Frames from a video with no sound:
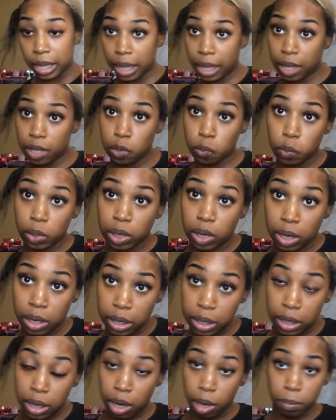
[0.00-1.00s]
and we're
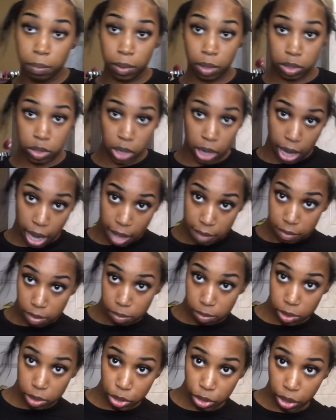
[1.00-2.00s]
gonna need our blow dryer. Have
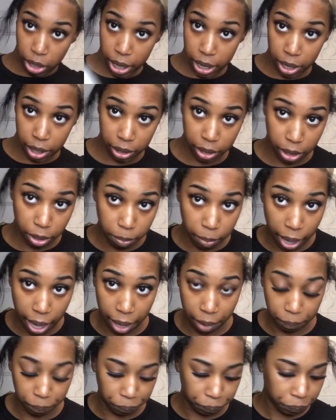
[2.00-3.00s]
your blow dryer nearby.